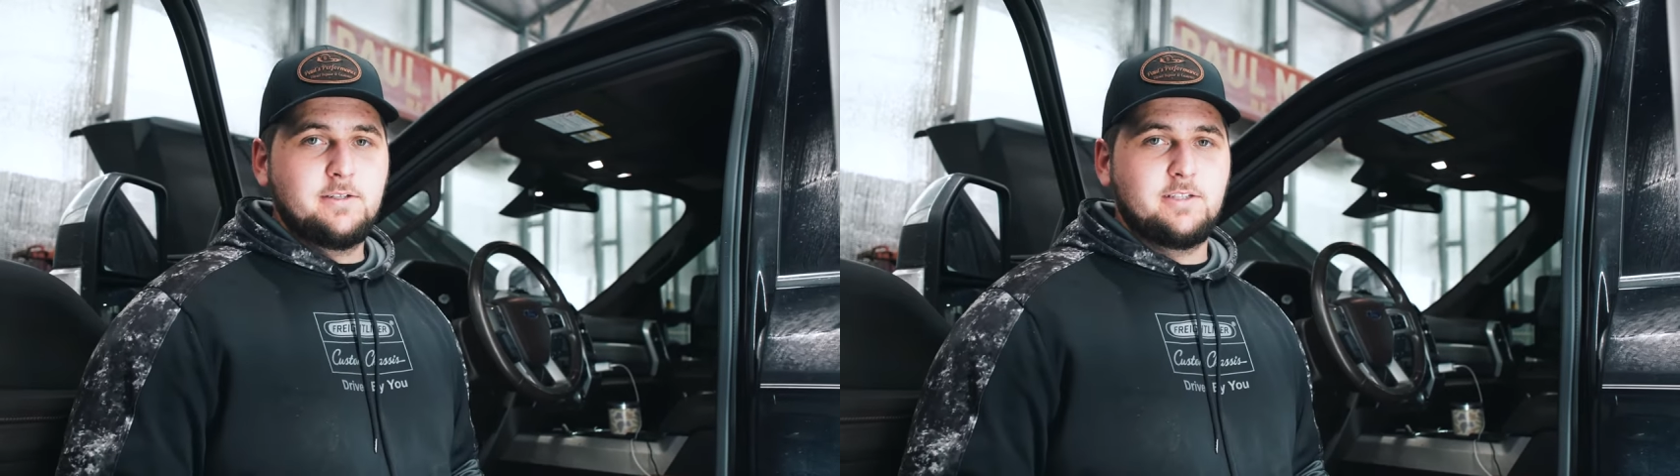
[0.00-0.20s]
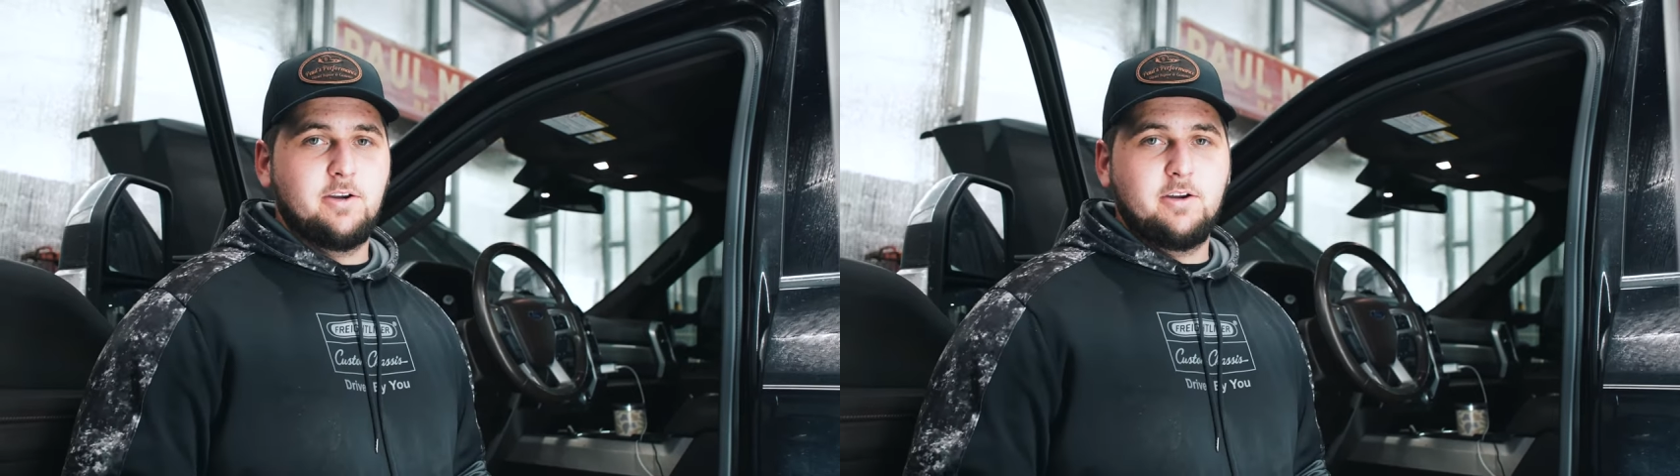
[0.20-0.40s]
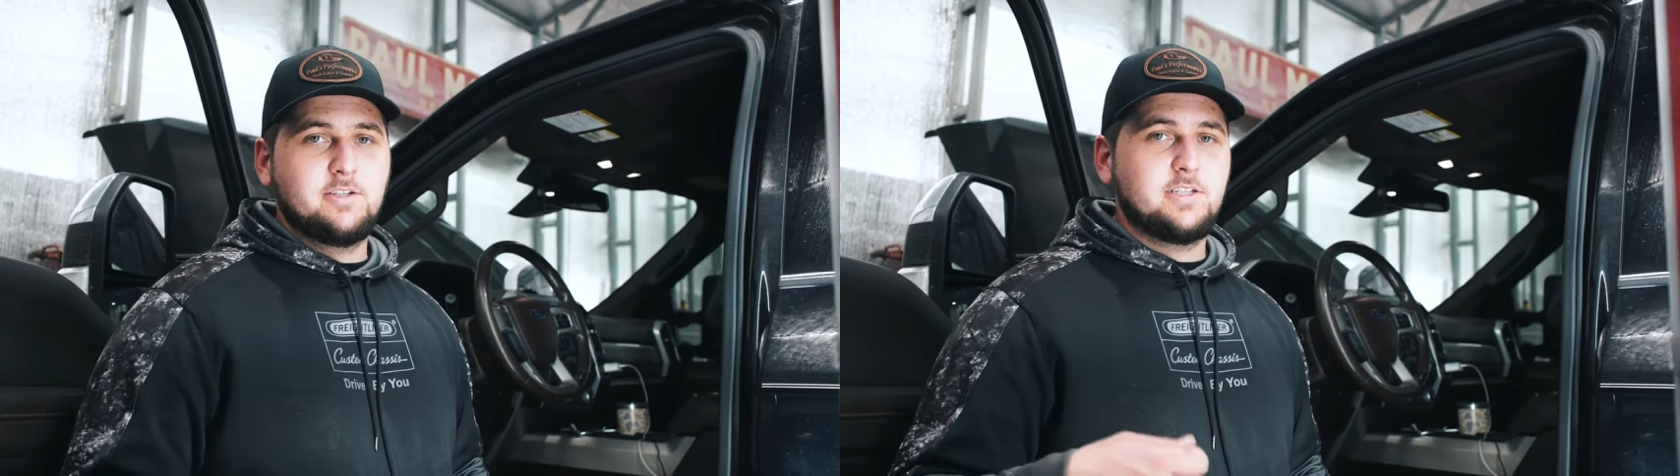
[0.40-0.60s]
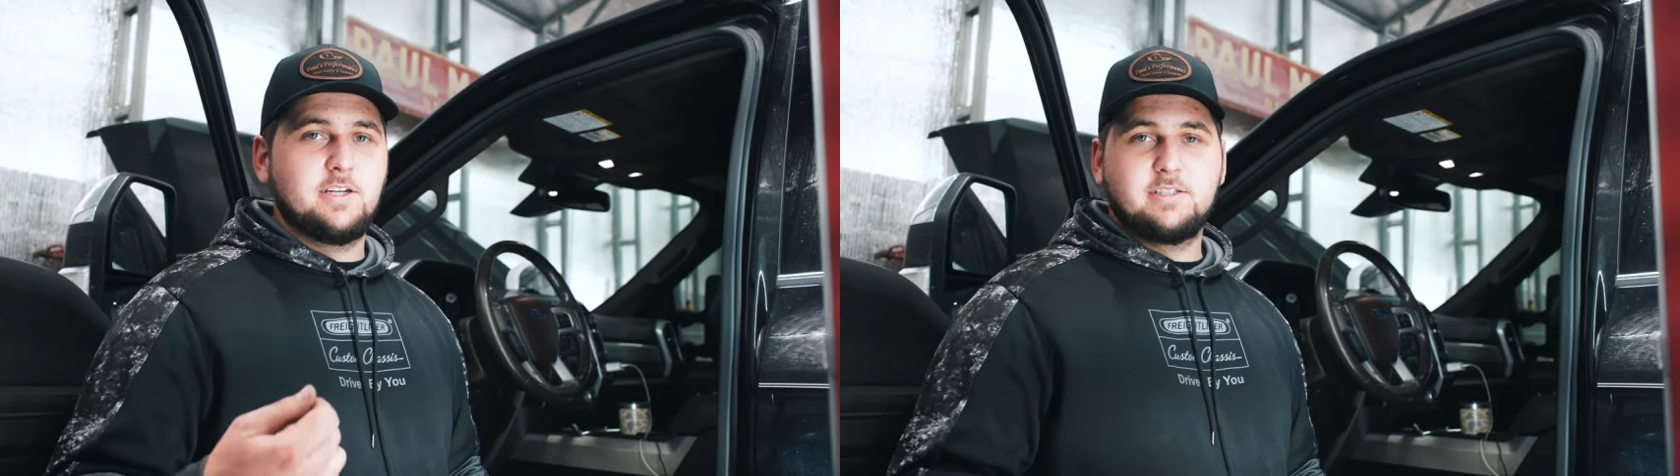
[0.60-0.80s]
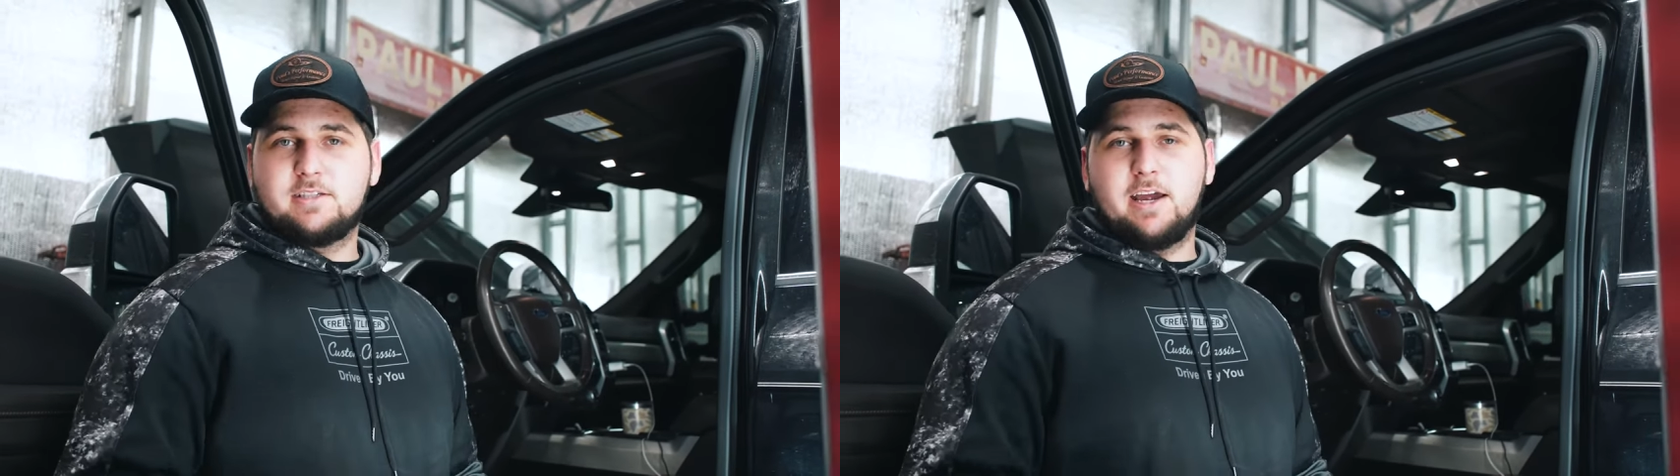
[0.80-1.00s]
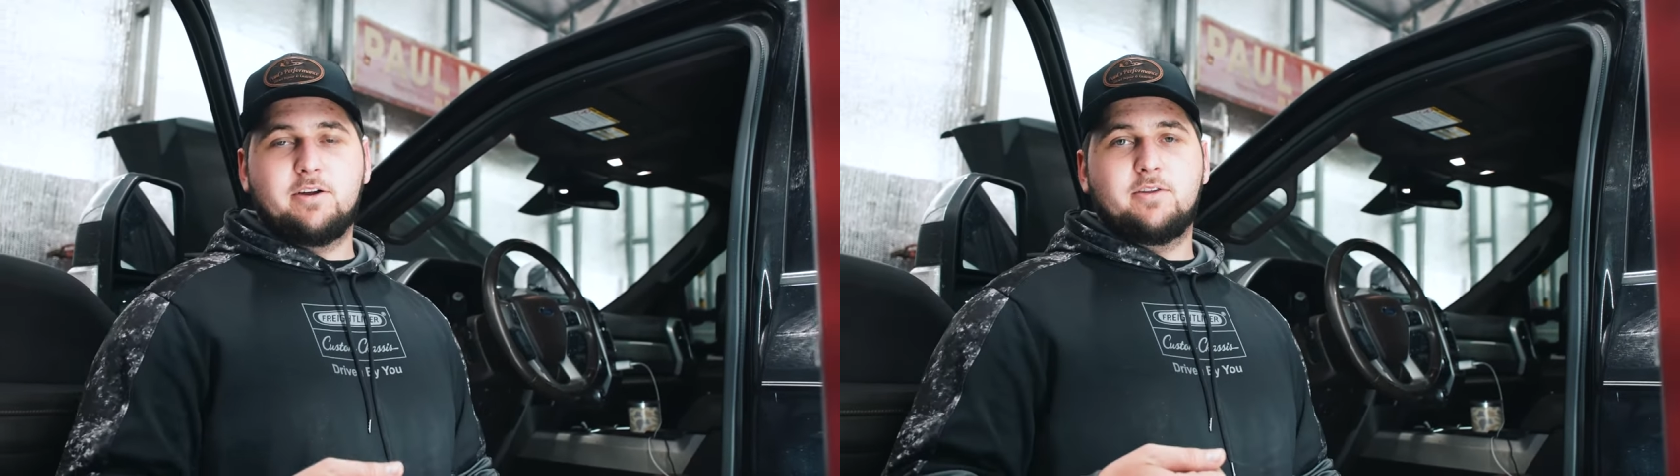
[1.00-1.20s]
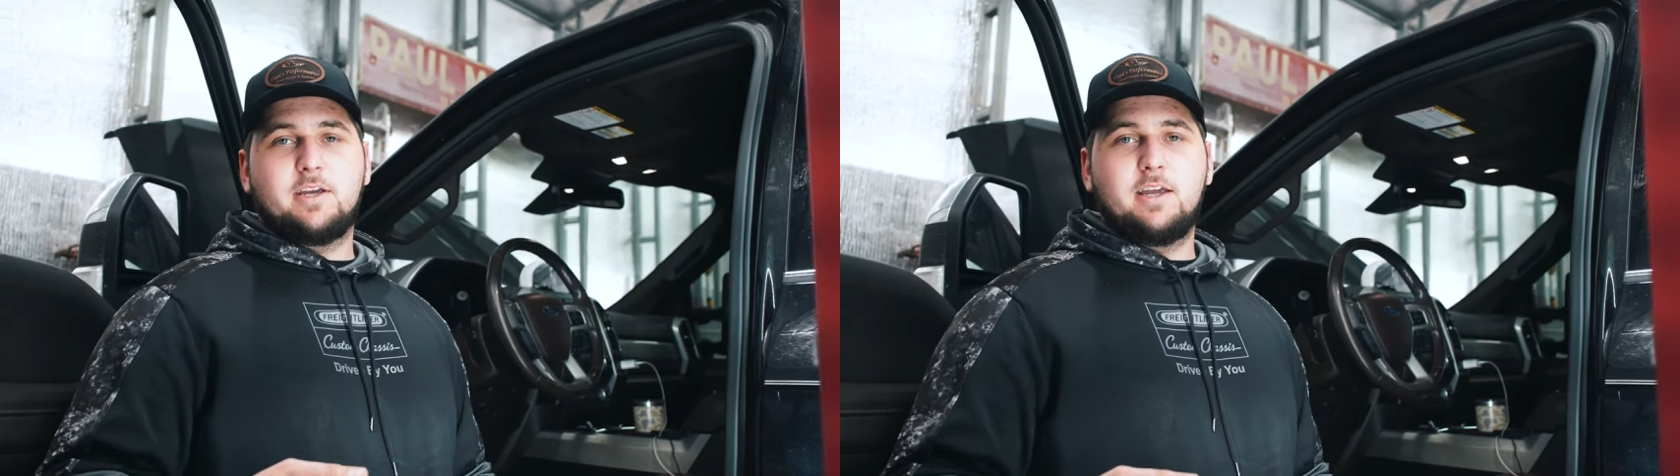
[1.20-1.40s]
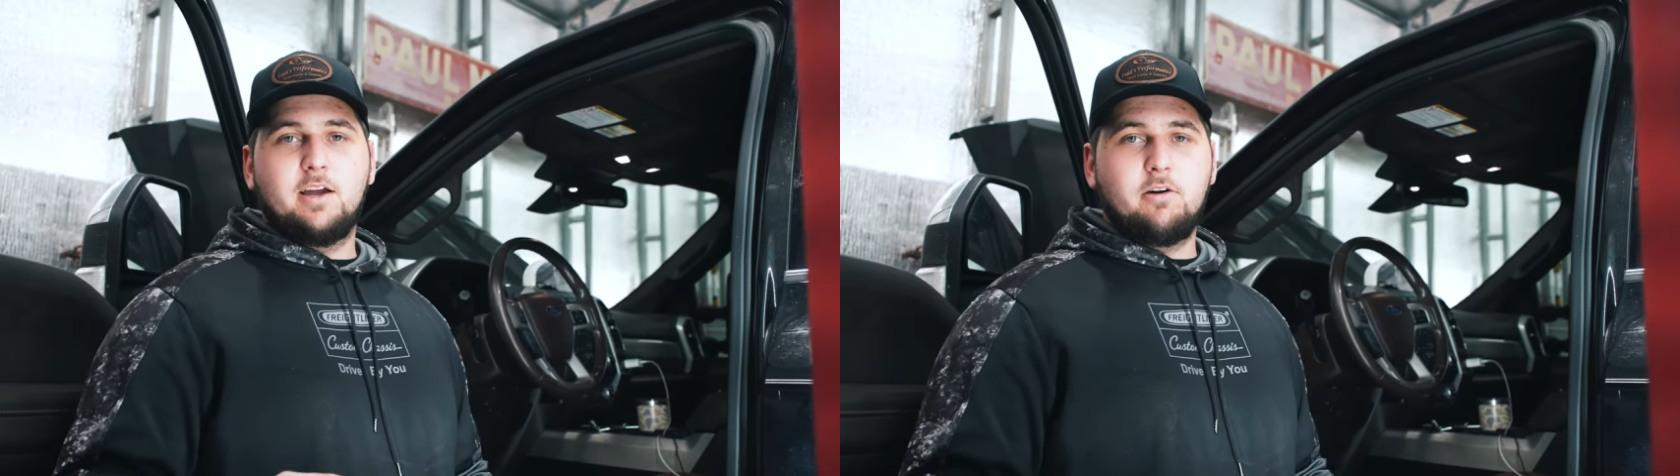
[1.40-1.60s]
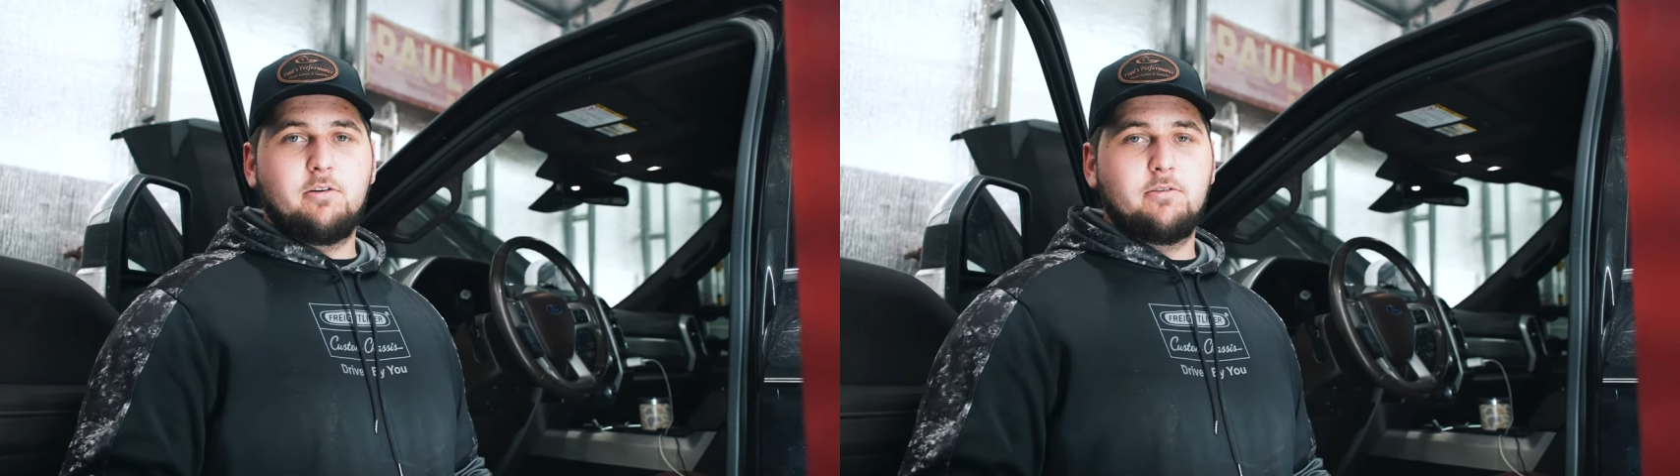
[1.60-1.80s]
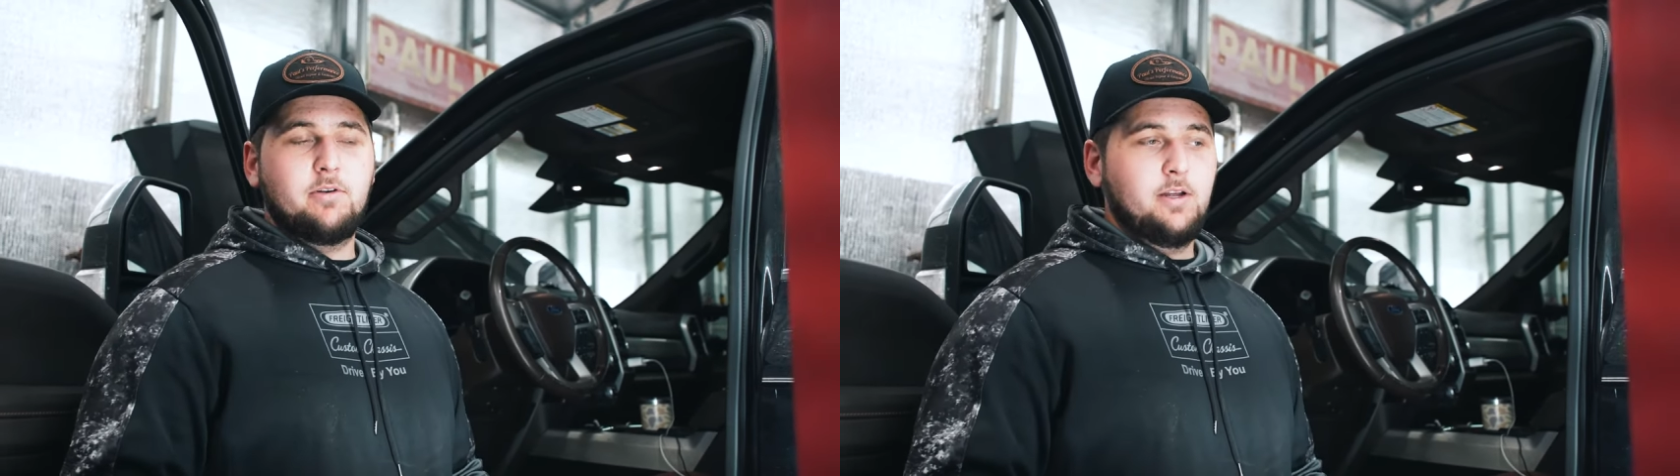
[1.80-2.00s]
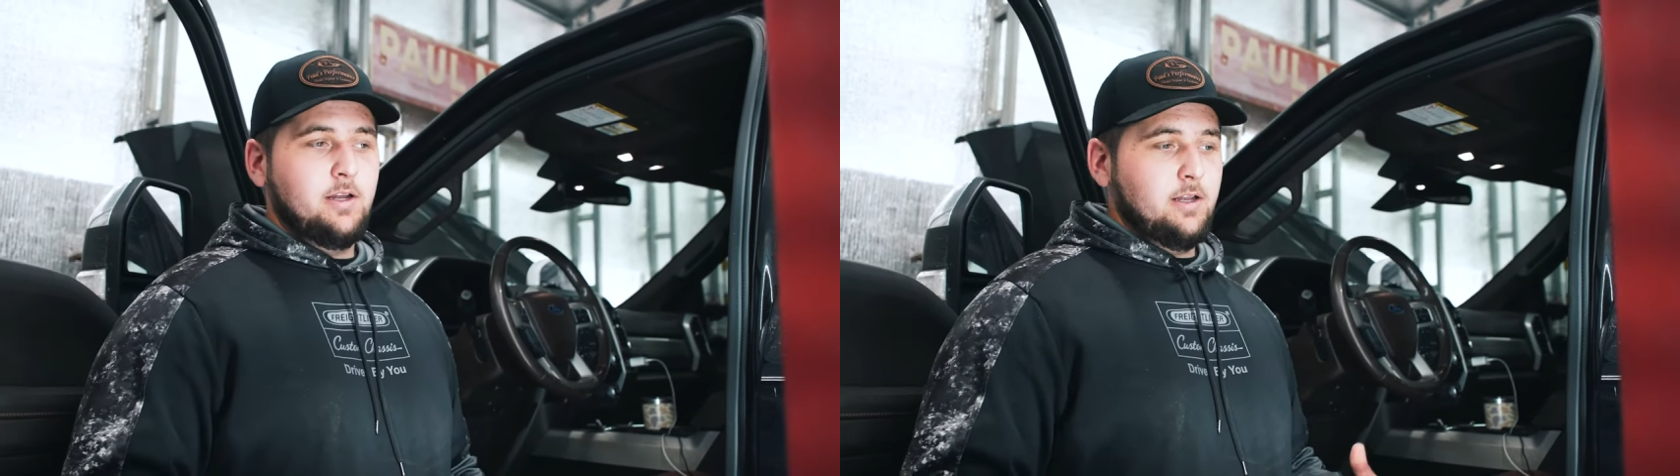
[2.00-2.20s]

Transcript: So you're just gonna cycle the key on,